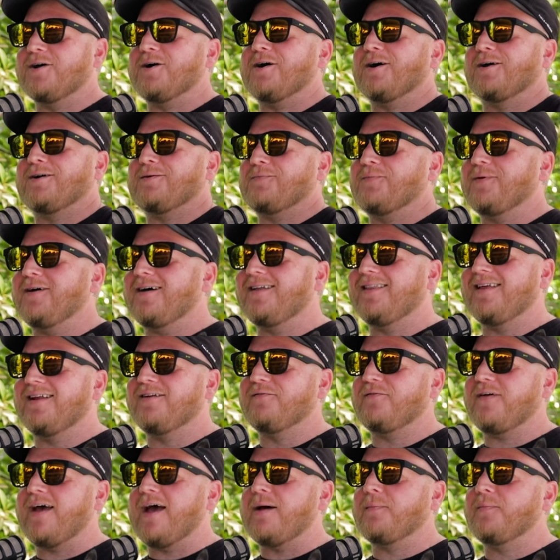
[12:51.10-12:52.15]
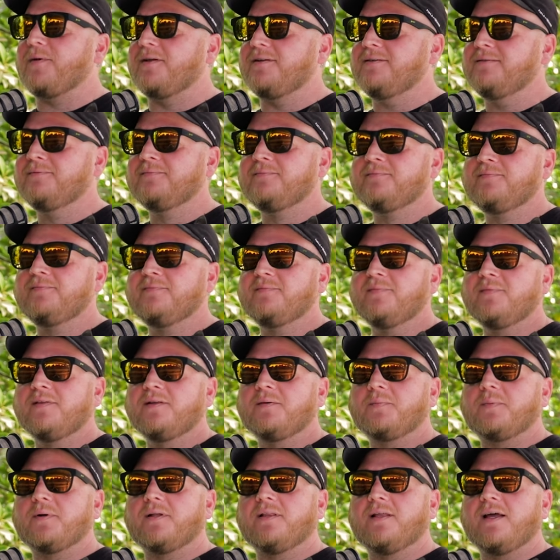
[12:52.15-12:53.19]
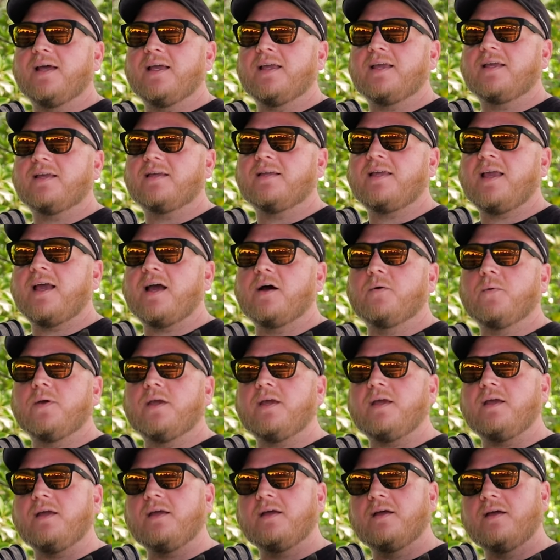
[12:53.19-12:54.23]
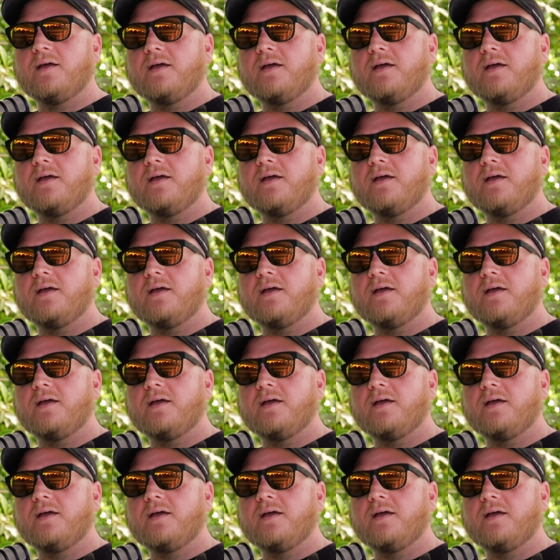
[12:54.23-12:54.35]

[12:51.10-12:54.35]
talk about that have happened. Yeah. But like, yeah, we